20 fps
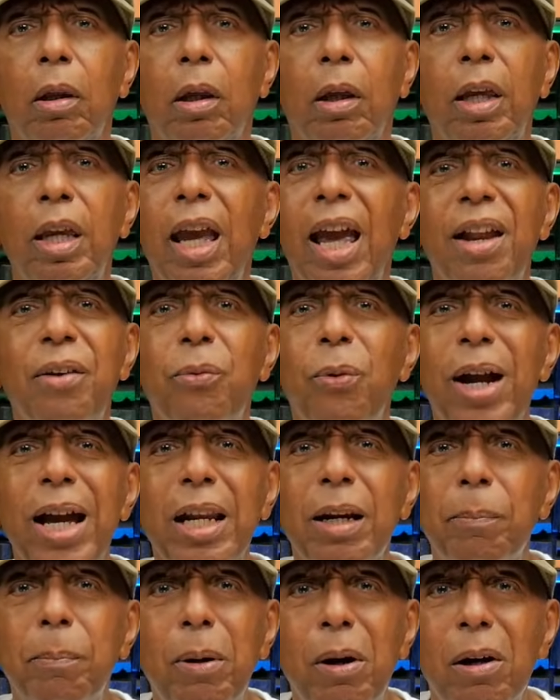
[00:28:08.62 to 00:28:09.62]
He hadn't
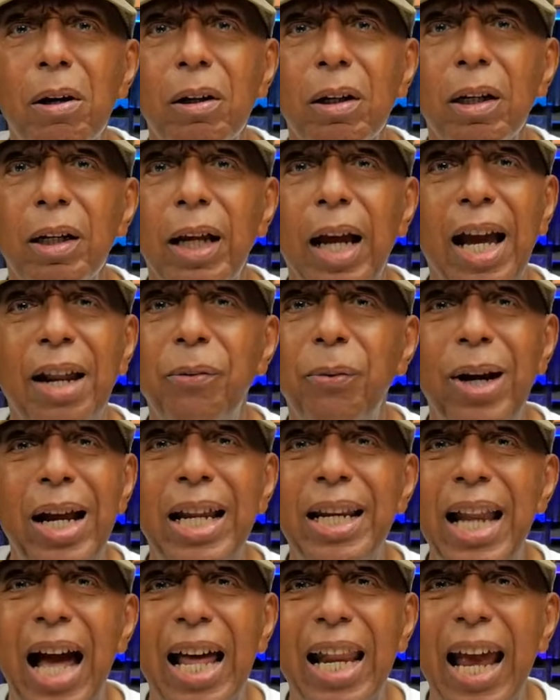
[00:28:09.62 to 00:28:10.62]
read a book. Hadn't
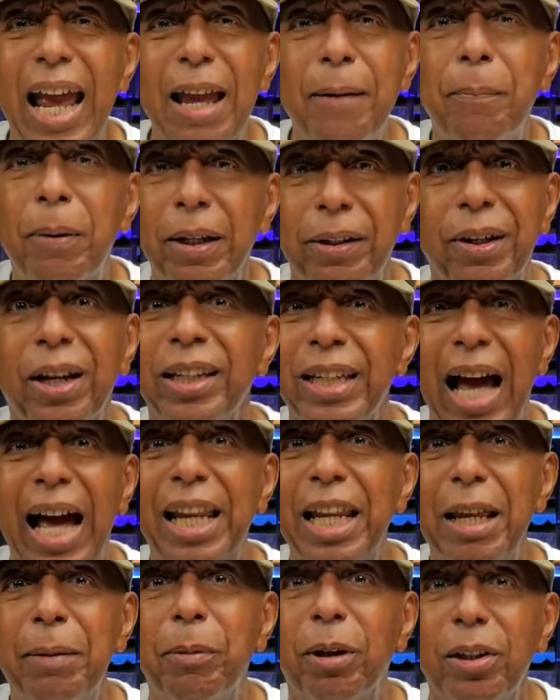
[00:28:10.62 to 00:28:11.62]
read
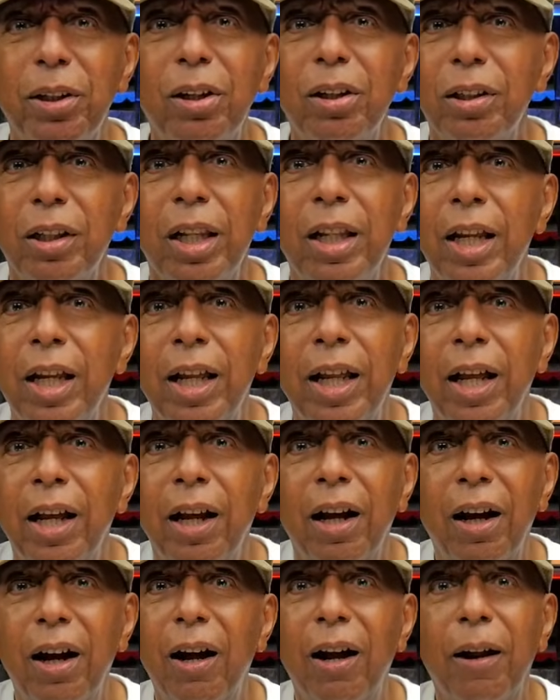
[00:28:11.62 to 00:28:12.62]
not even a
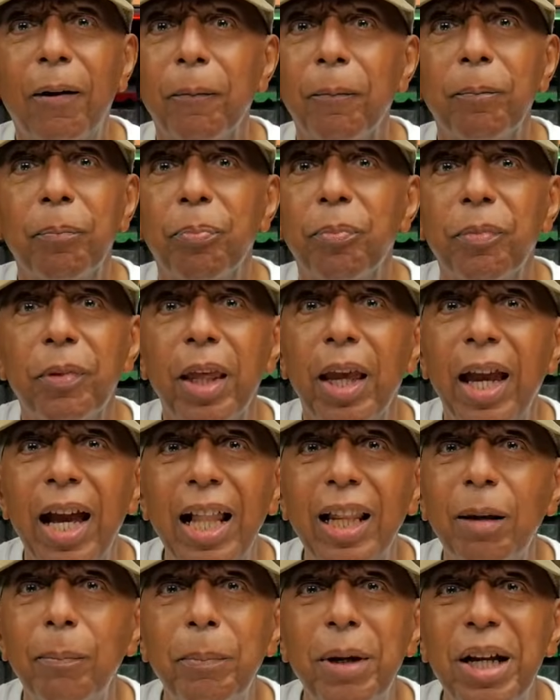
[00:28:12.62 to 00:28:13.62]
little
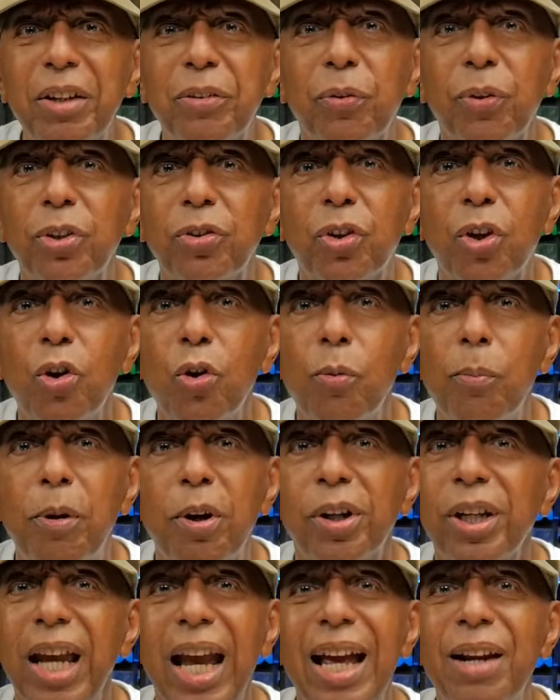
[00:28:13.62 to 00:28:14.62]
elementary school
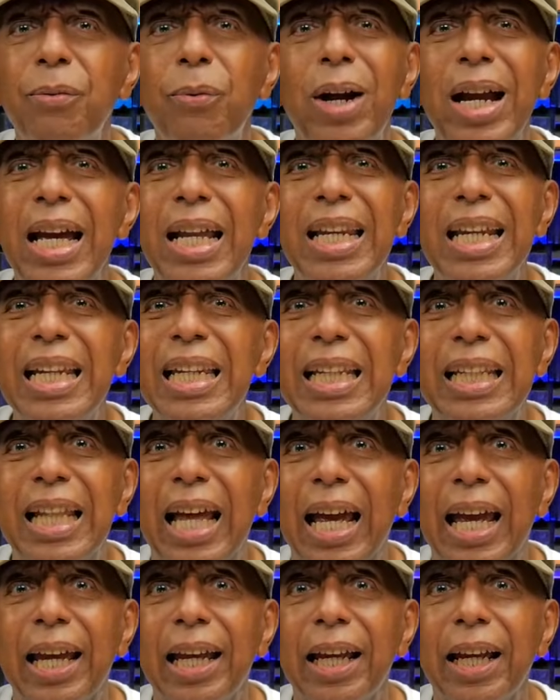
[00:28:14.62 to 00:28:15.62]
book. He hadn't read
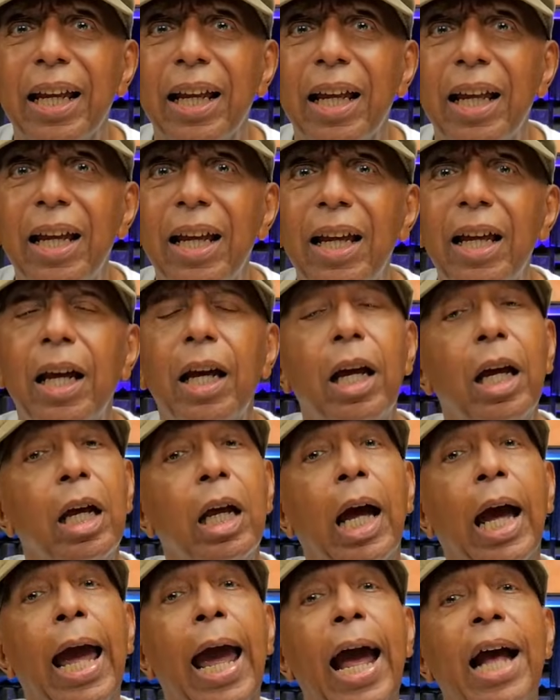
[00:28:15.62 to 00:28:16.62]
anything.
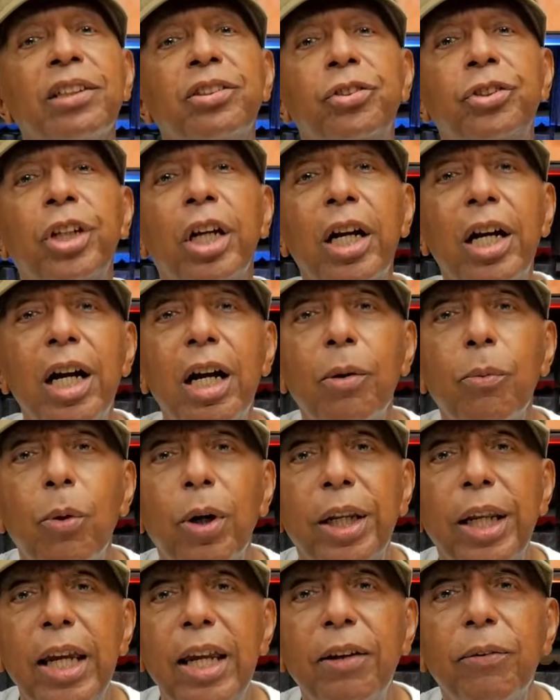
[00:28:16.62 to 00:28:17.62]
Ask John
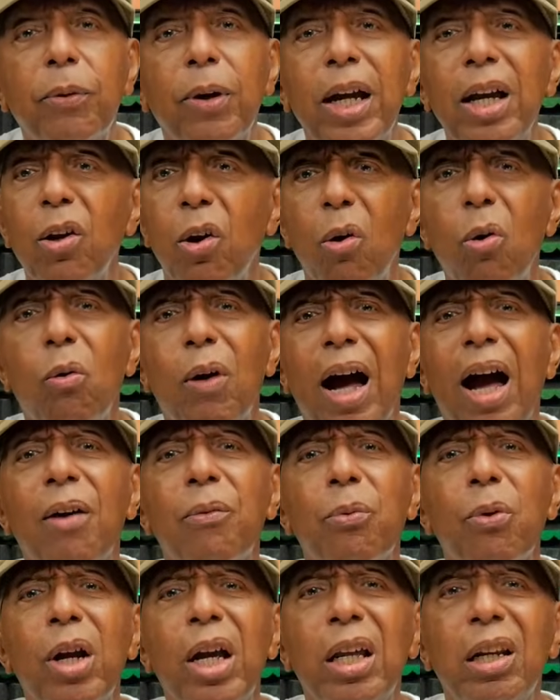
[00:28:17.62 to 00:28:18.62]
what he's read. Oh, I've
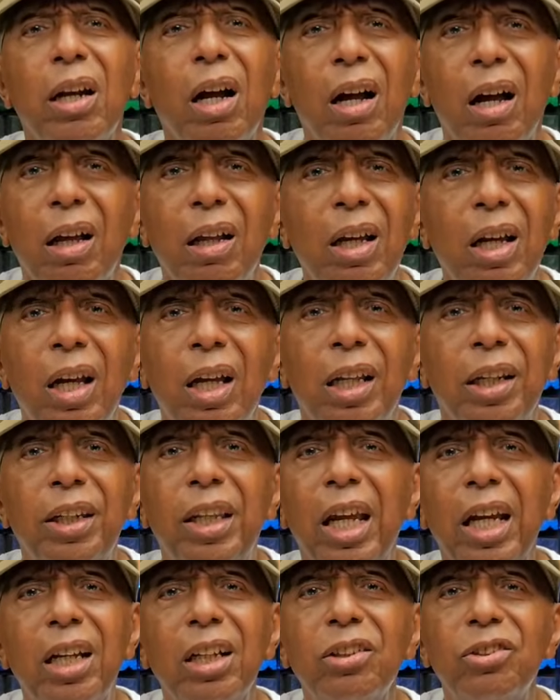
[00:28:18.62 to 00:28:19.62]
read
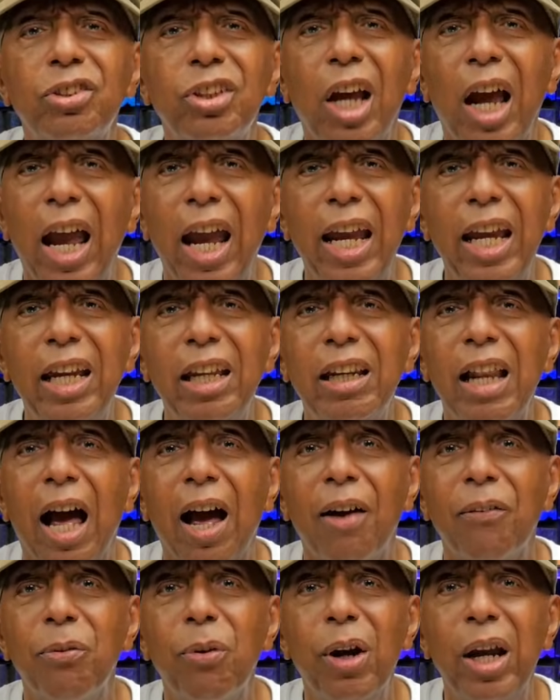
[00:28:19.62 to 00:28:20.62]
Dick and Jane.
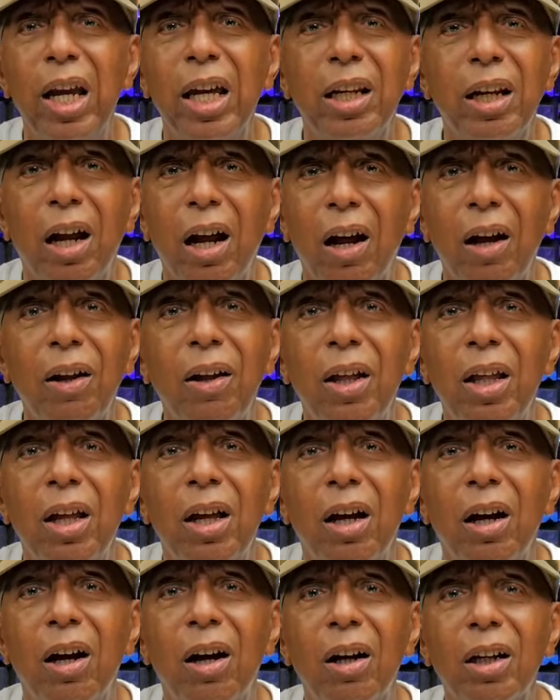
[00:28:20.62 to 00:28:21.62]
I've read
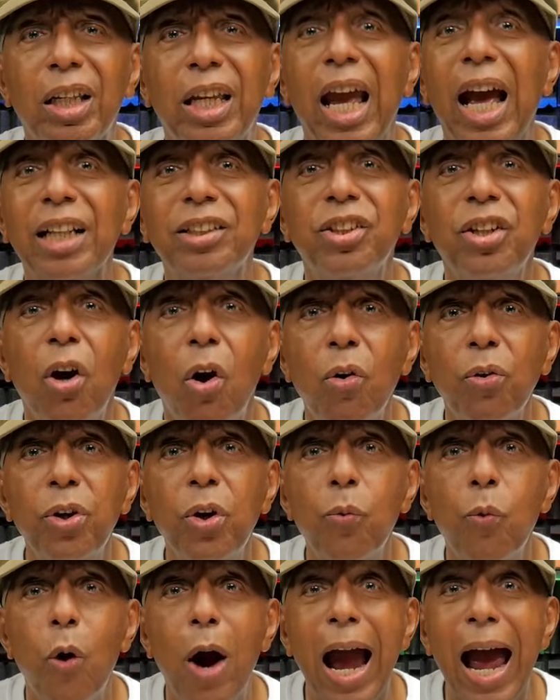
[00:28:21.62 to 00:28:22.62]
Catcher on
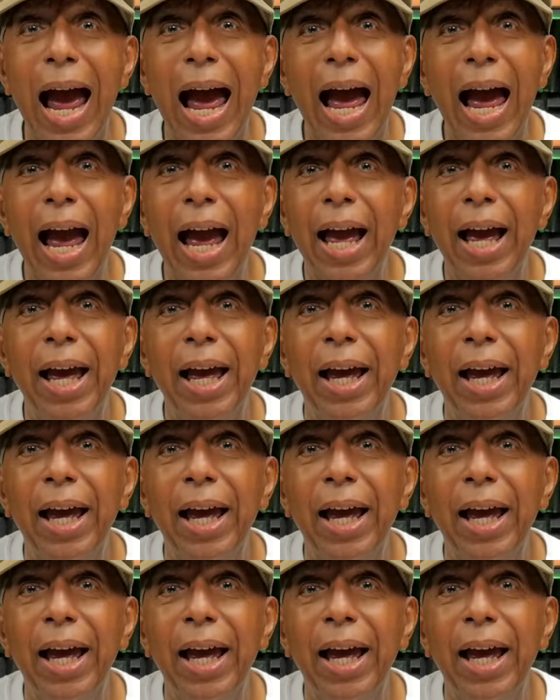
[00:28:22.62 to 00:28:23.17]
the Rye.